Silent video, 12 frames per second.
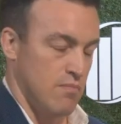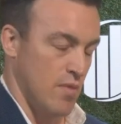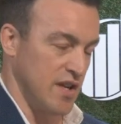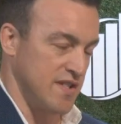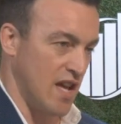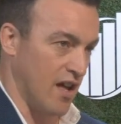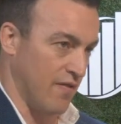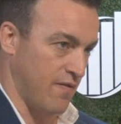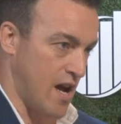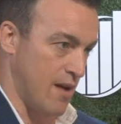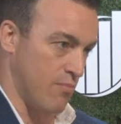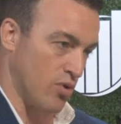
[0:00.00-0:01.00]

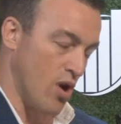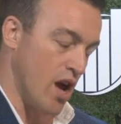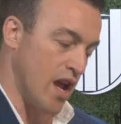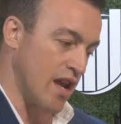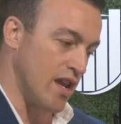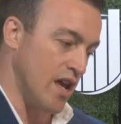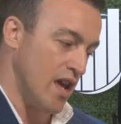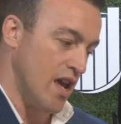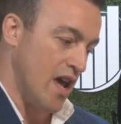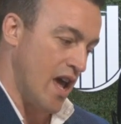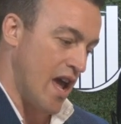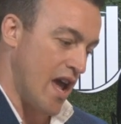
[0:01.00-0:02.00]
myself and Brian
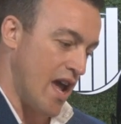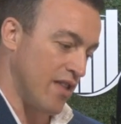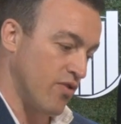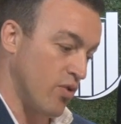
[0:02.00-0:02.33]
uh,